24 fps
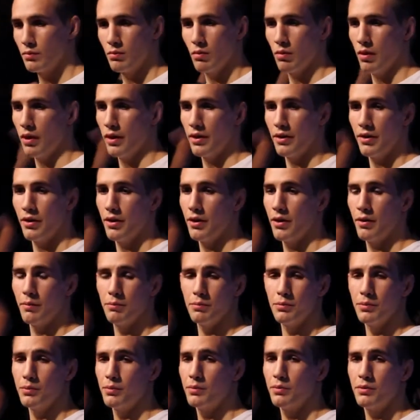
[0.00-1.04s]
I don't
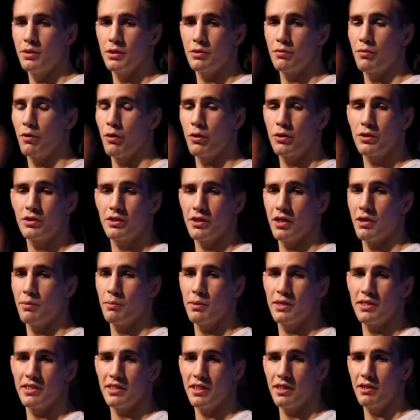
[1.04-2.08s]
know. Just focusing on
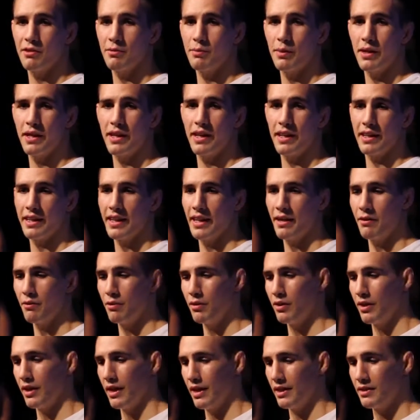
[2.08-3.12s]
myself, man. I can't
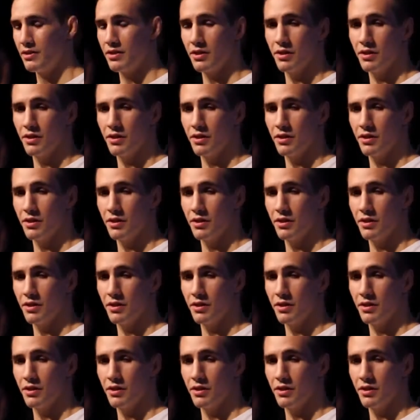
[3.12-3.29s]
really answer.